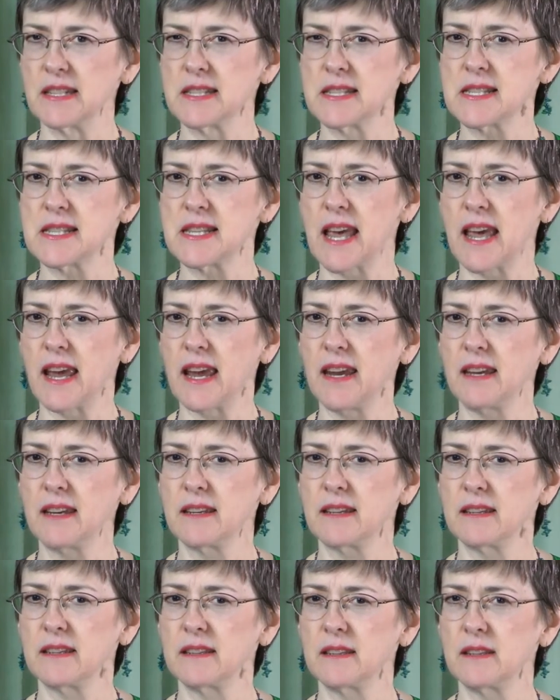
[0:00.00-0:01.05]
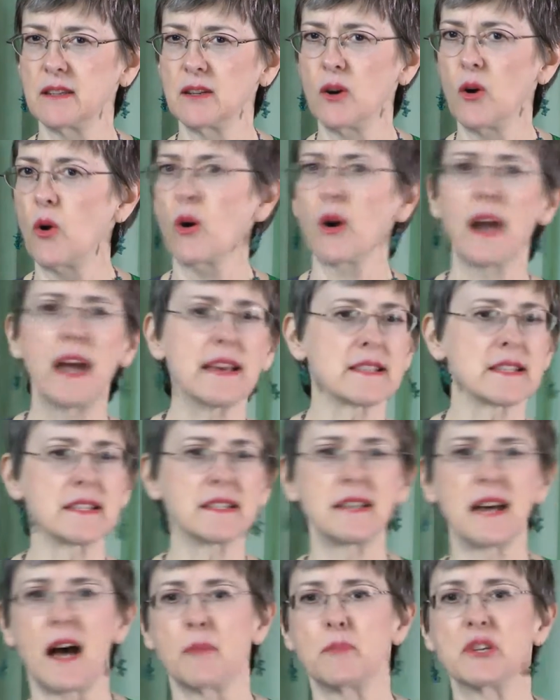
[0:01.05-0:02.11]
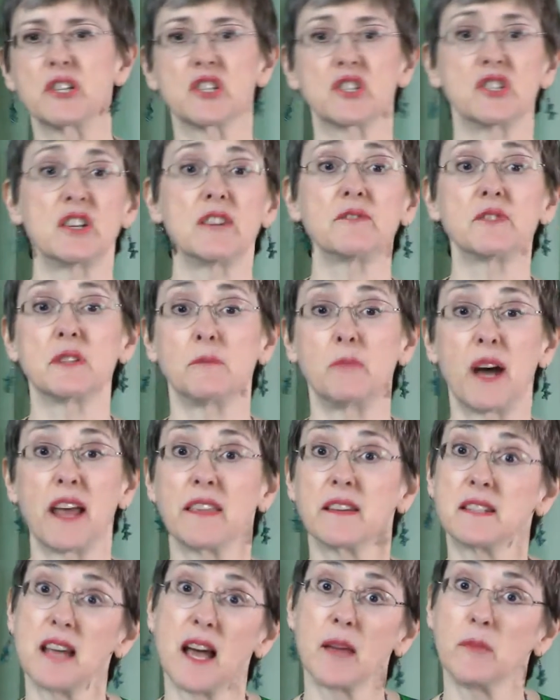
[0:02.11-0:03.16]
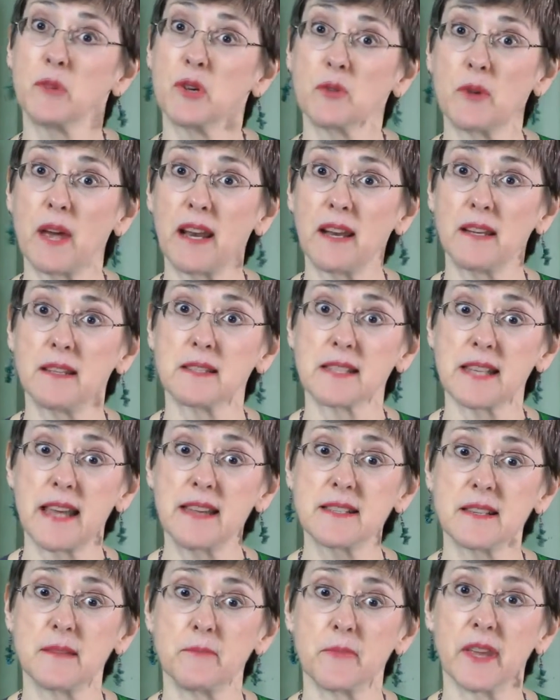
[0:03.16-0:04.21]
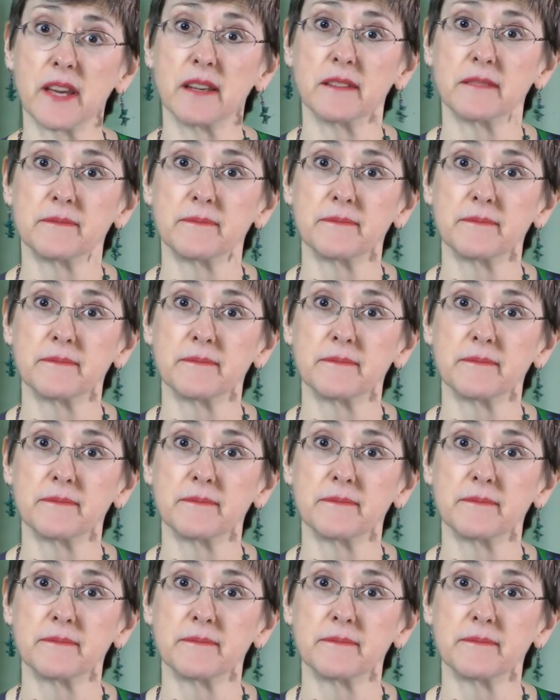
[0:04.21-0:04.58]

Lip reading: to say, or has the topic shifted by the time you're ready to say something?